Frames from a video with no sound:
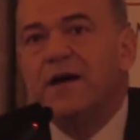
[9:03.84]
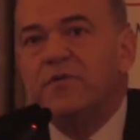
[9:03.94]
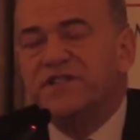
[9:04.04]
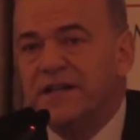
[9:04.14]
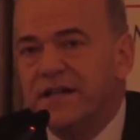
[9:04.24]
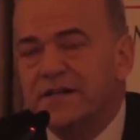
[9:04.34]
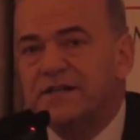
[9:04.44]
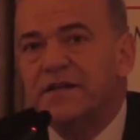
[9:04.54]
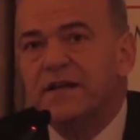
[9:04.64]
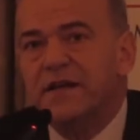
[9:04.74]

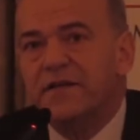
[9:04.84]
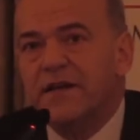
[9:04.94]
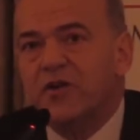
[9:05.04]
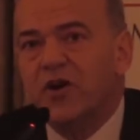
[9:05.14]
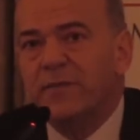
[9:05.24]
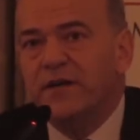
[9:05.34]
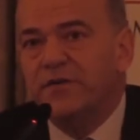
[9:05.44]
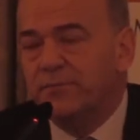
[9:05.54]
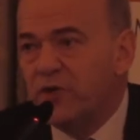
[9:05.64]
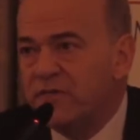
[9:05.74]
resilient, and the economy
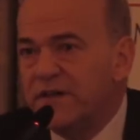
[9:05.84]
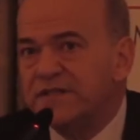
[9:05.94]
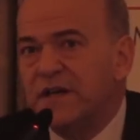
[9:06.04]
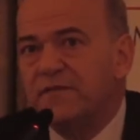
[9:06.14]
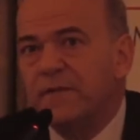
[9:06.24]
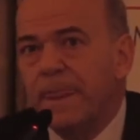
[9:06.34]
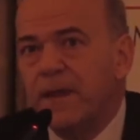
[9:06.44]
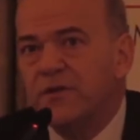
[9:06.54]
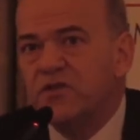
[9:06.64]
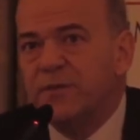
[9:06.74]
has proven itself
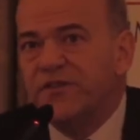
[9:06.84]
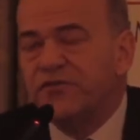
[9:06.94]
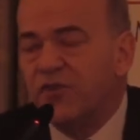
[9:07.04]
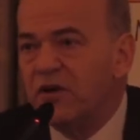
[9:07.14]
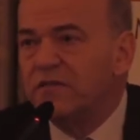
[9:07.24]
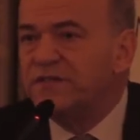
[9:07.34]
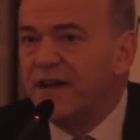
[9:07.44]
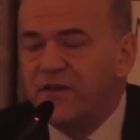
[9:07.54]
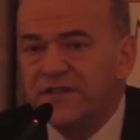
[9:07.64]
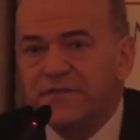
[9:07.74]
to be strong,
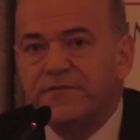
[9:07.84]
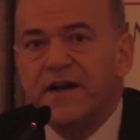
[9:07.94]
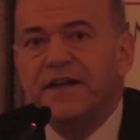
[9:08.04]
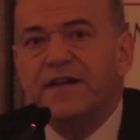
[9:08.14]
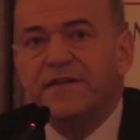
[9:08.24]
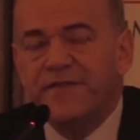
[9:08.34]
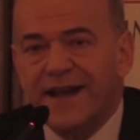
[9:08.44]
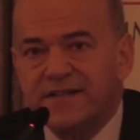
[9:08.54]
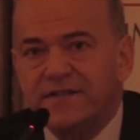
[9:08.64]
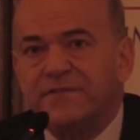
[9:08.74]
diversified and
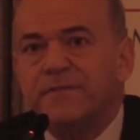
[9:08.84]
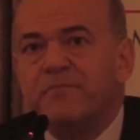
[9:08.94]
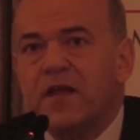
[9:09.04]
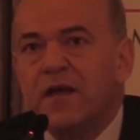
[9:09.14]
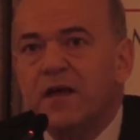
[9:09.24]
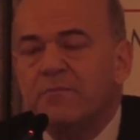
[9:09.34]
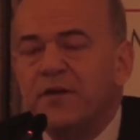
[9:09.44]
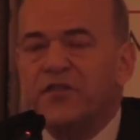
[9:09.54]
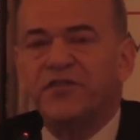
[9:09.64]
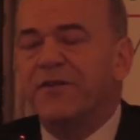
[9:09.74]
effective.
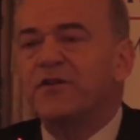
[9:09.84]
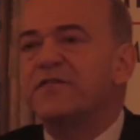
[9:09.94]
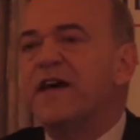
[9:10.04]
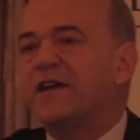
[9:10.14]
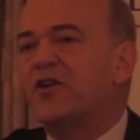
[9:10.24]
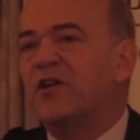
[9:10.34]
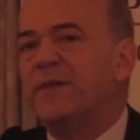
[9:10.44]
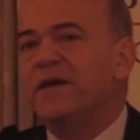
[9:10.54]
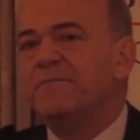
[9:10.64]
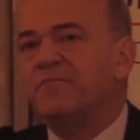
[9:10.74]
But the secret of that
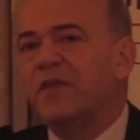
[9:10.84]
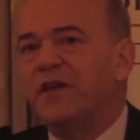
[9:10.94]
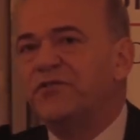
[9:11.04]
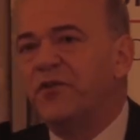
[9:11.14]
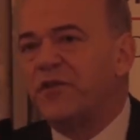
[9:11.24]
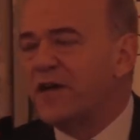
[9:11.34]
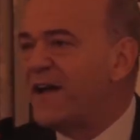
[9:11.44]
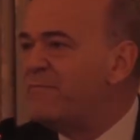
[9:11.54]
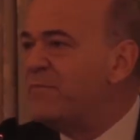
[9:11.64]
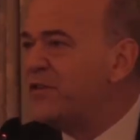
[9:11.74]
economy is not that the
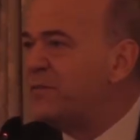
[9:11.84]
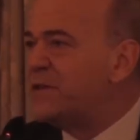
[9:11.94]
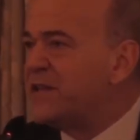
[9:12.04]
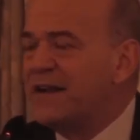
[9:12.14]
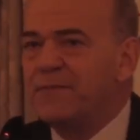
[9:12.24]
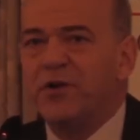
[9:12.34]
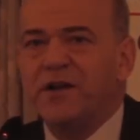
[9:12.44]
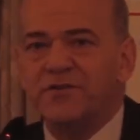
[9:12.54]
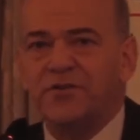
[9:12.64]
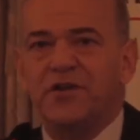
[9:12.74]
government is particularly
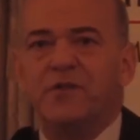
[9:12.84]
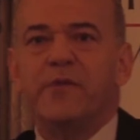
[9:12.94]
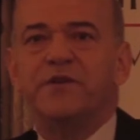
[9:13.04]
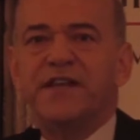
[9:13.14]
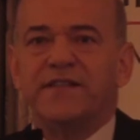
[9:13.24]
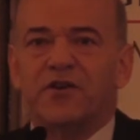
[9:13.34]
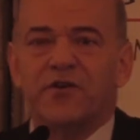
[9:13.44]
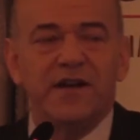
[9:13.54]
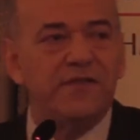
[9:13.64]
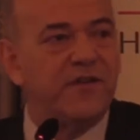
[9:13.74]
brilliant, although we will take the
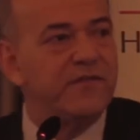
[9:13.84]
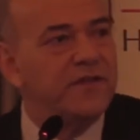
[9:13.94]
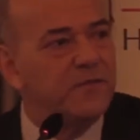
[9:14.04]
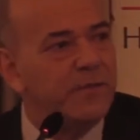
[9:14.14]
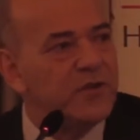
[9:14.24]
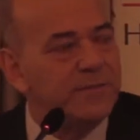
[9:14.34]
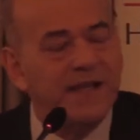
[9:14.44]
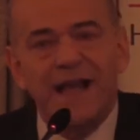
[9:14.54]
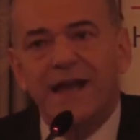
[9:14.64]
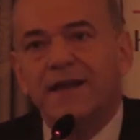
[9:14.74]
credit for everything we
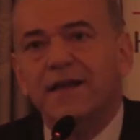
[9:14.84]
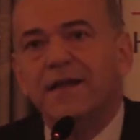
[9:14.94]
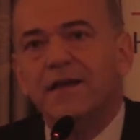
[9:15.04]
possibly can.